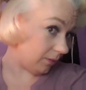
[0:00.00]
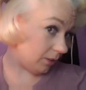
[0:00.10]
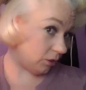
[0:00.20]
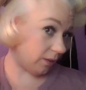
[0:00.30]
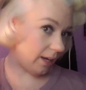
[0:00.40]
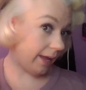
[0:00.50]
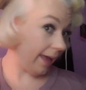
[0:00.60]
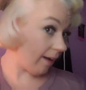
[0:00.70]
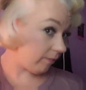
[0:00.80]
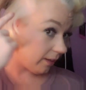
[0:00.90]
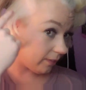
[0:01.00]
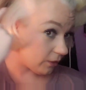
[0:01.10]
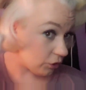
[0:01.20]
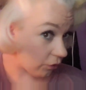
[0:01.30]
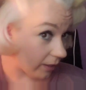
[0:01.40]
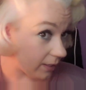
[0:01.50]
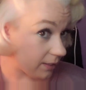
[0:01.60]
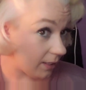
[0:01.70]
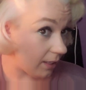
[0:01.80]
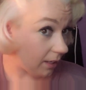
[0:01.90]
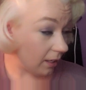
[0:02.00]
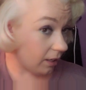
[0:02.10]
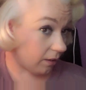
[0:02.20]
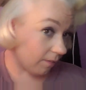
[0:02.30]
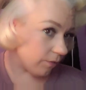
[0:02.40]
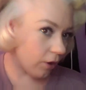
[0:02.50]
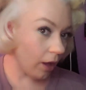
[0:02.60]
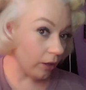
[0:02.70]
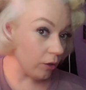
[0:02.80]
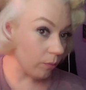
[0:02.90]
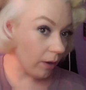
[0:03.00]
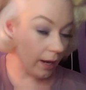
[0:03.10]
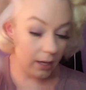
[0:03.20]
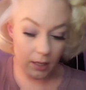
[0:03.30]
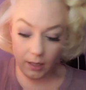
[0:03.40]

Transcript: So then I have like this crazy volume, right?